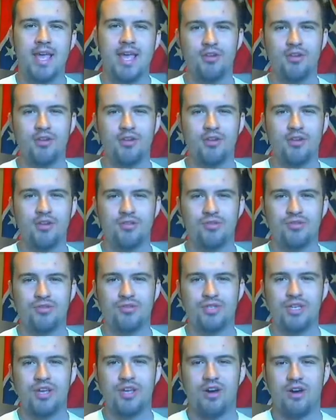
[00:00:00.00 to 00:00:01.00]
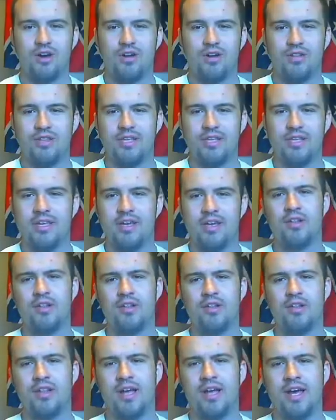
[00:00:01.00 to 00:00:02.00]
And I also see all the
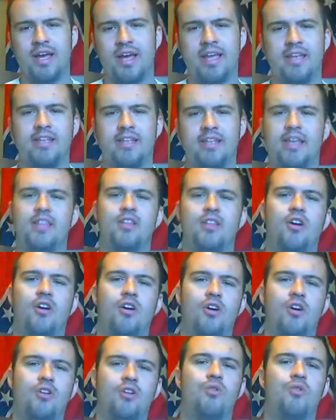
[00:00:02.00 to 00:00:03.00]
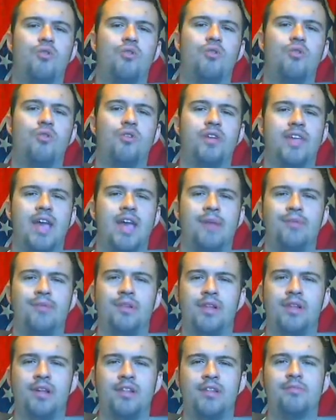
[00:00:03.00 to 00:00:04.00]
unaligned and the hardcore
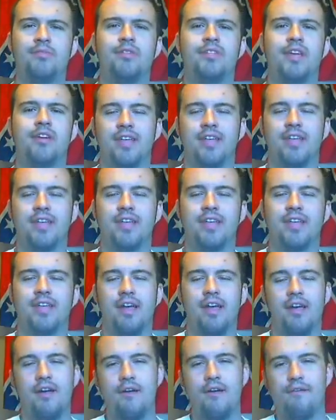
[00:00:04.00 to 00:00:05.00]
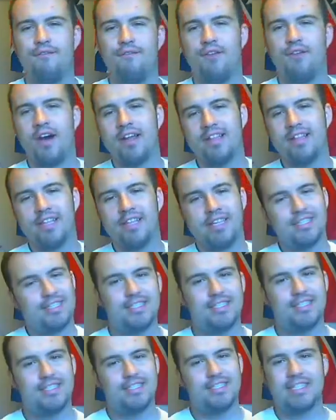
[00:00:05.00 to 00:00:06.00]
capital L libertarians finally
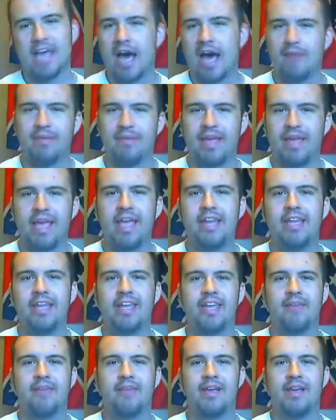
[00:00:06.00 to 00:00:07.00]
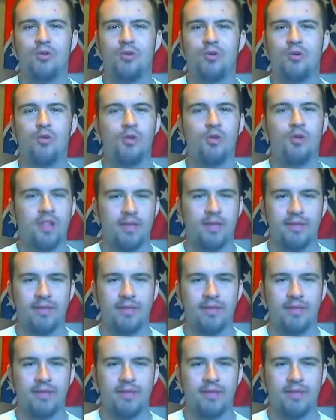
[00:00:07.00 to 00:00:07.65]
stop hating him as a whole.